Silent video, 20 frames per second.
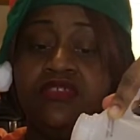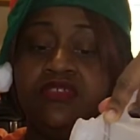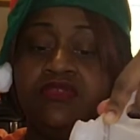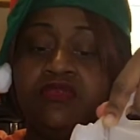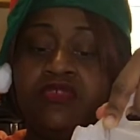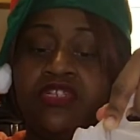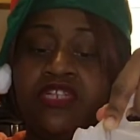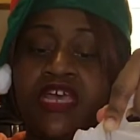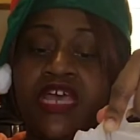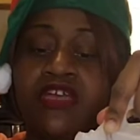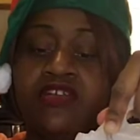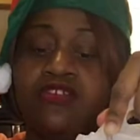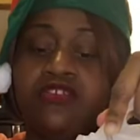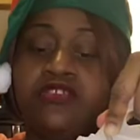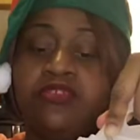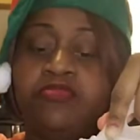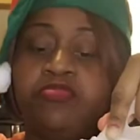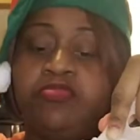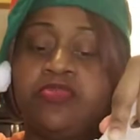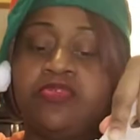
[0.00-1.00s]
We're not going
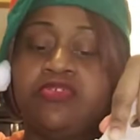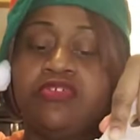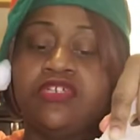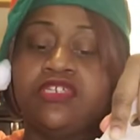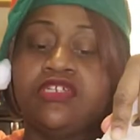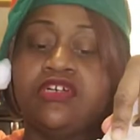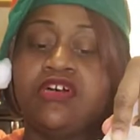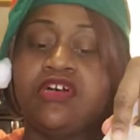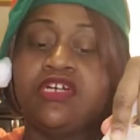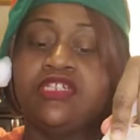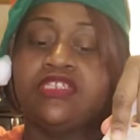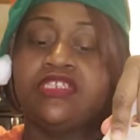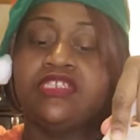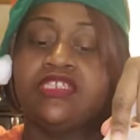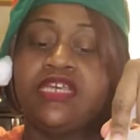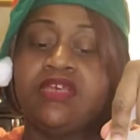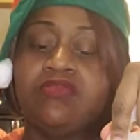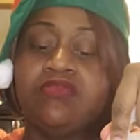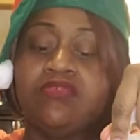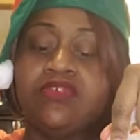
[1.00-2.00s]
to pour it all in
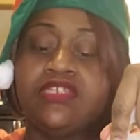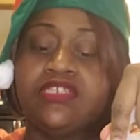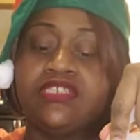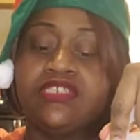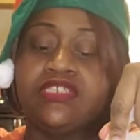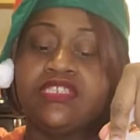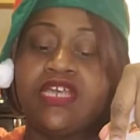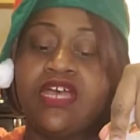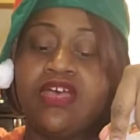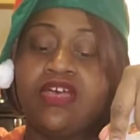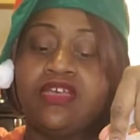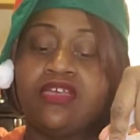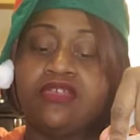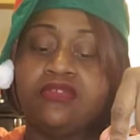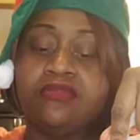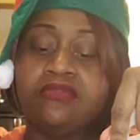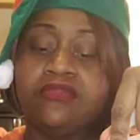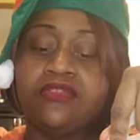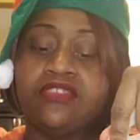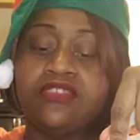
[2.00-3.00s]
at one
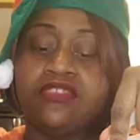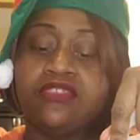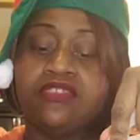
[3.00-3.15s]
time.